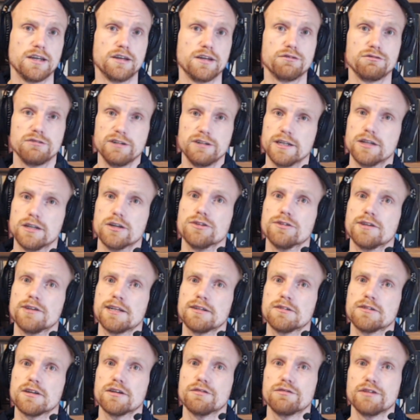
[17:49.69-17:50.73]
free
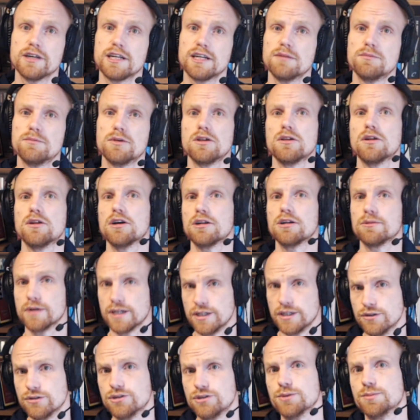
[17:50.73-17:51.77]
content available on my
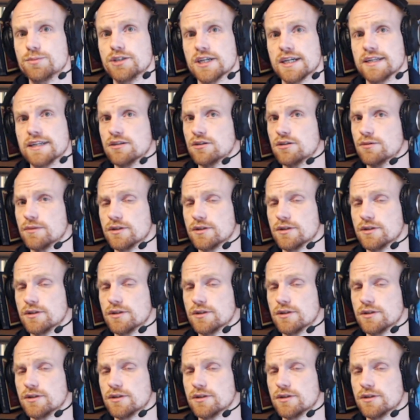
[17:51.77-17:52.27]
YouTube channel,